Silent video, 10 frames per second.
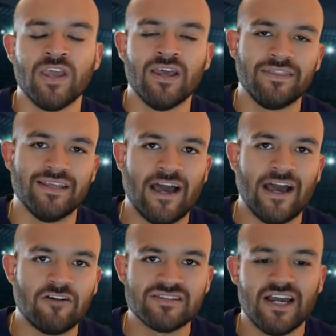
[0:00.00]
The
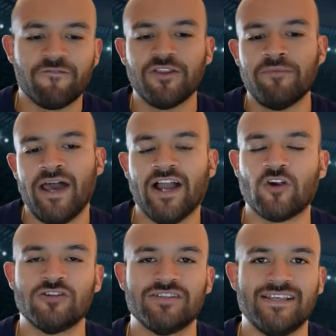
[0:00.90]
downside for the
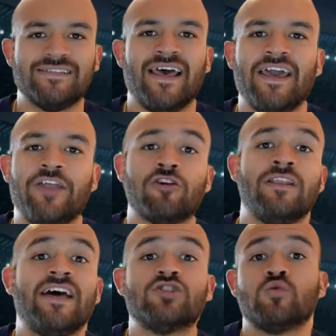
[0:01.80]
Packers is that in their
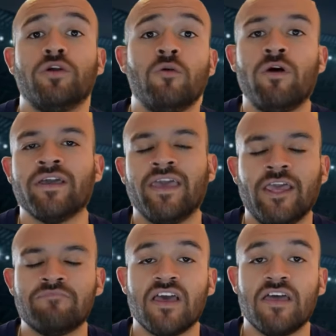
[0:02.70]
last 21
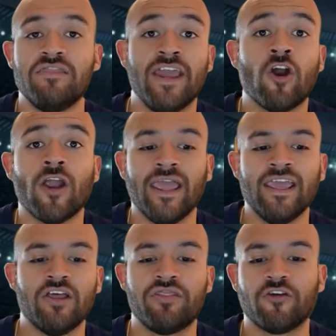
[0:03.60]
games, they are
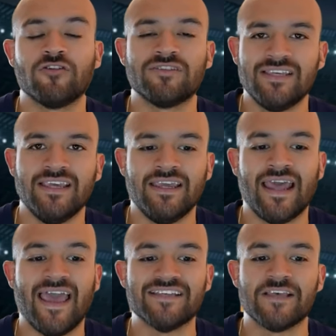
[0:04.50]
8-13
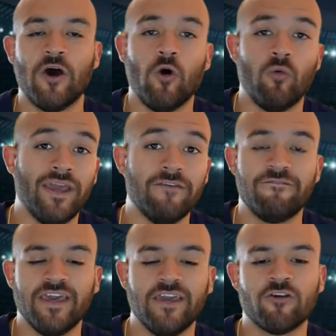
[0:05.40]
as away
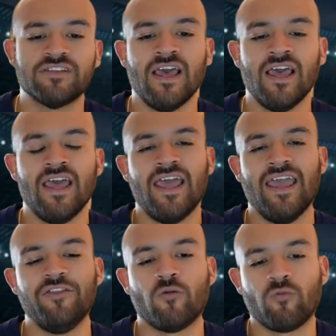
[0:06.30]
favorites,
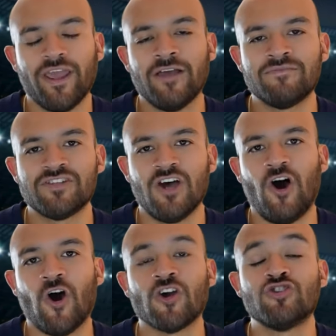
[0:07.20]
and the Rams
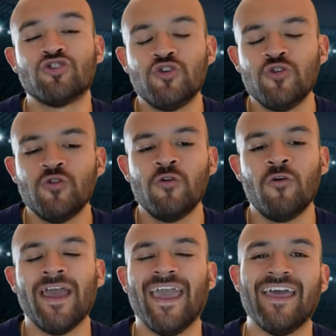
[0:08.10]
are
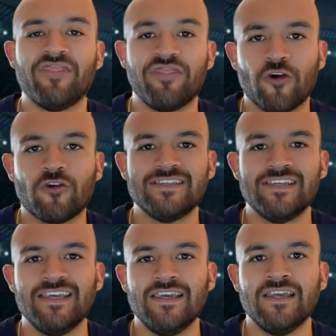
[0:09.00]

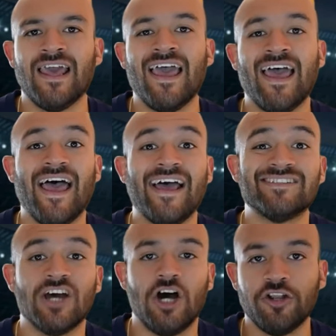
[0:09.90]
2-13
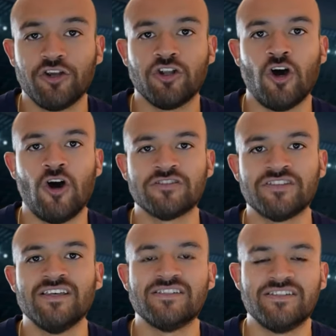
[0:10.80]
as underdogs
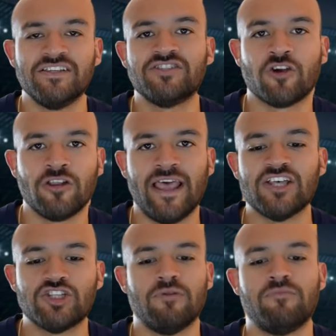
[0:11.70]
since their
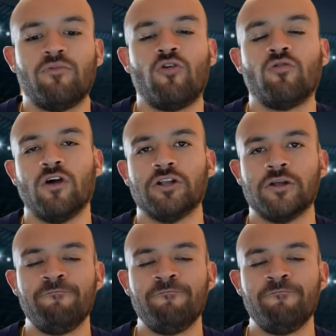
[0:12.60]
last Super Bowl run.